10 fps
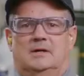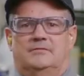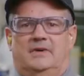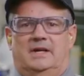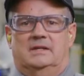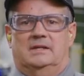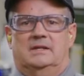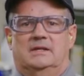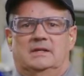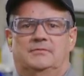
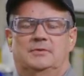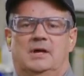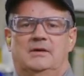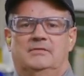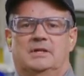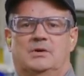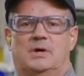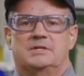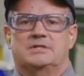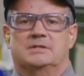Finally, if you have any
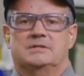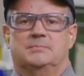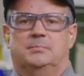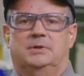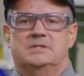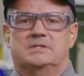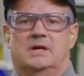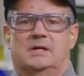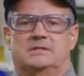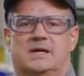questions, please
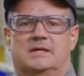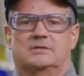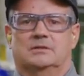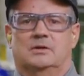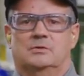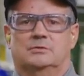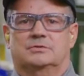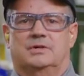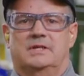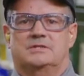contact your local
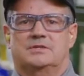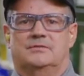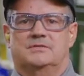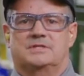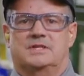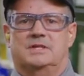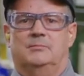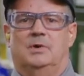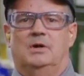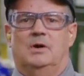Trane service
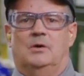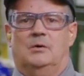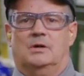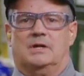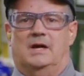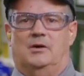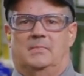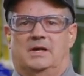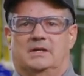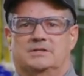team or account
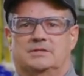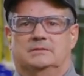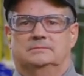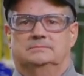manager.